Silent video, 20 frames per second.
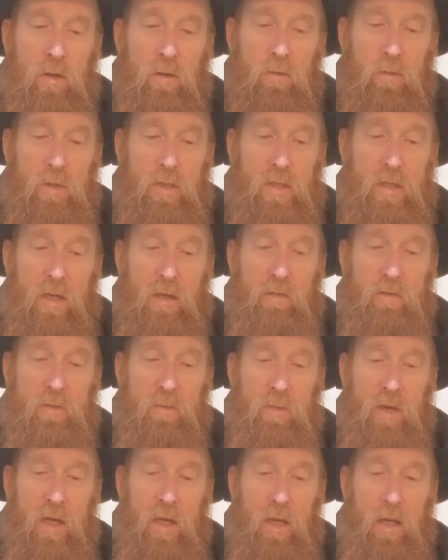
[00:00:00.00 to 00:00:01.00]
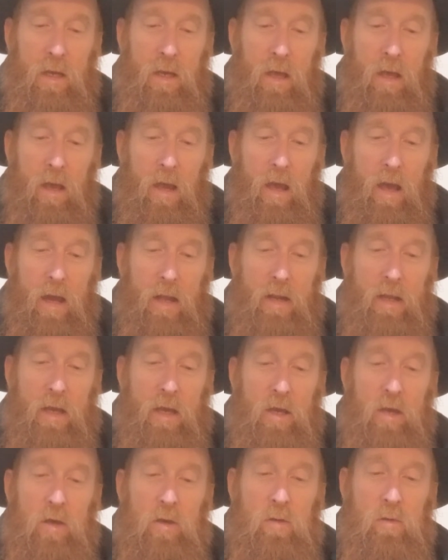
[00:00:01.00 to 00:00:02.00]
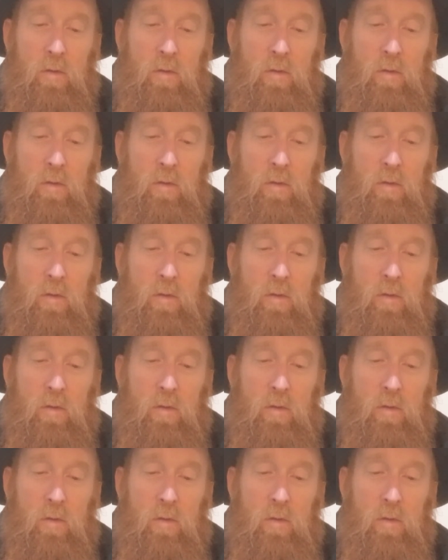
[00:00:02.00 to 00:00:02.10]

receives me, and he who